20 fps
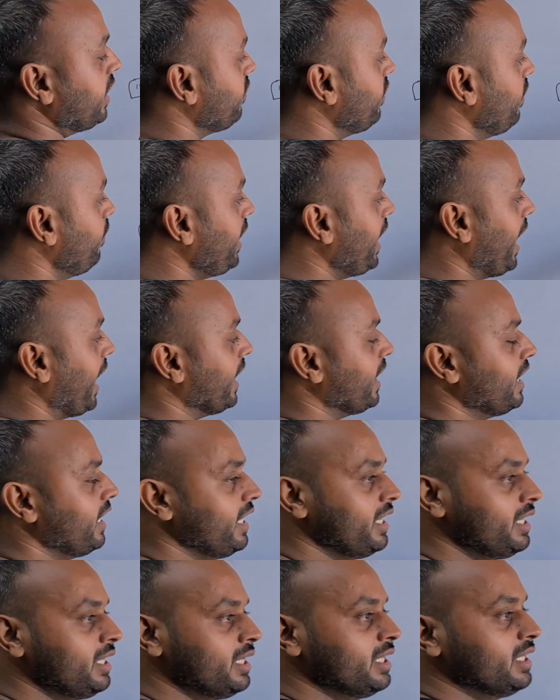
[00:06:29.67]
It will be
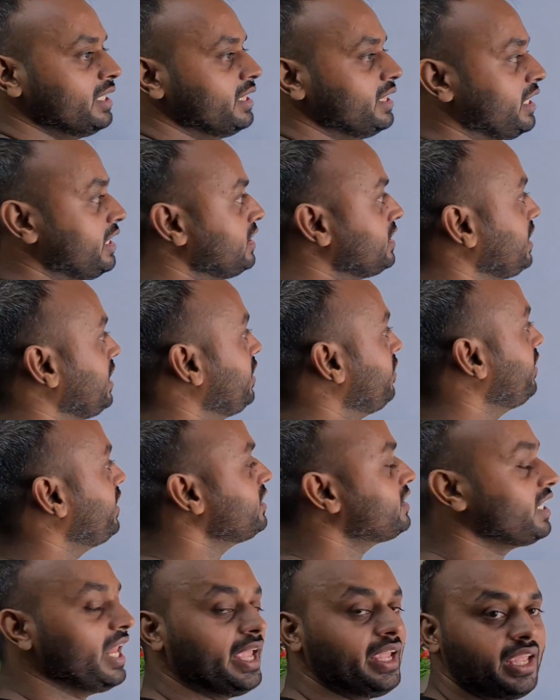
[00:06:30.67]
handling these
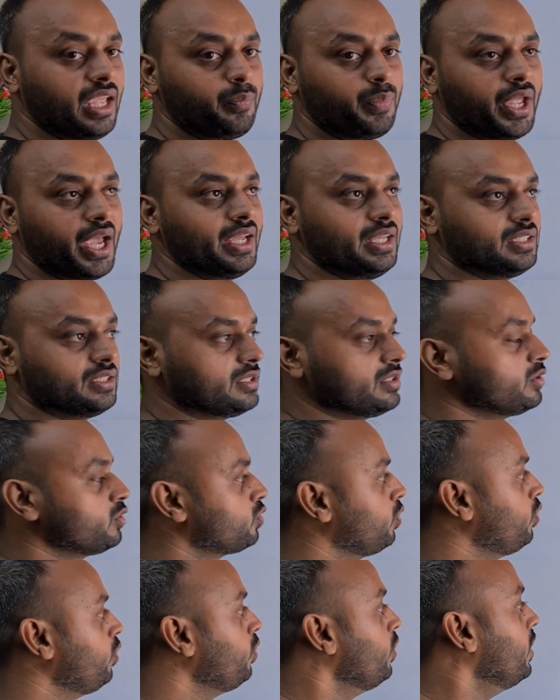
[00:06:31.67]
events like APIs.
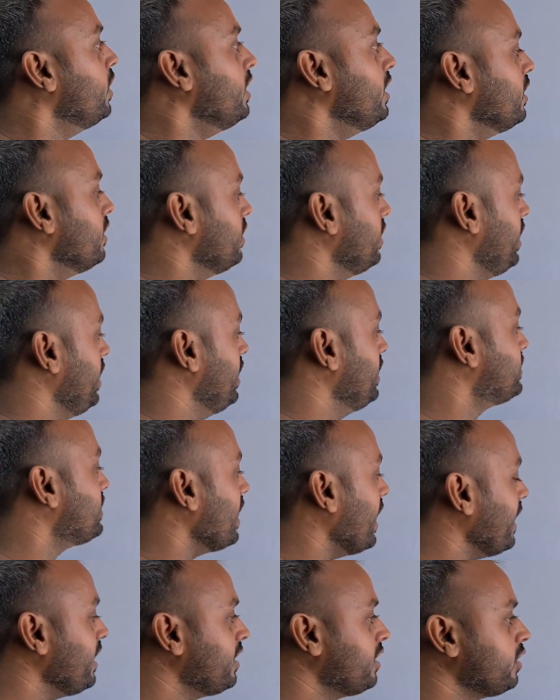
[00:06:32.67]
So
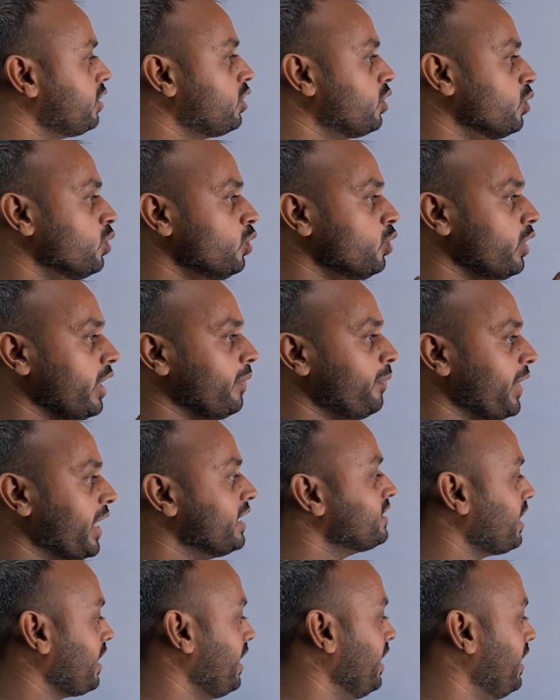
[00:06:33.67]
it's like two
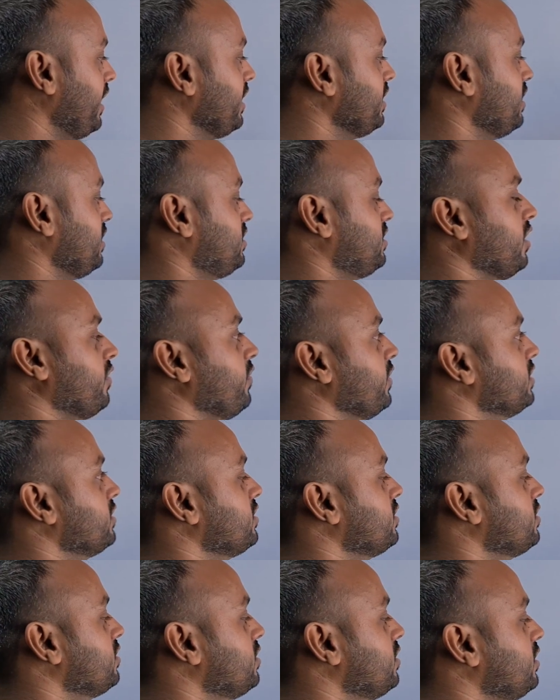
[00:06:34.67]
APIs are hitting this service,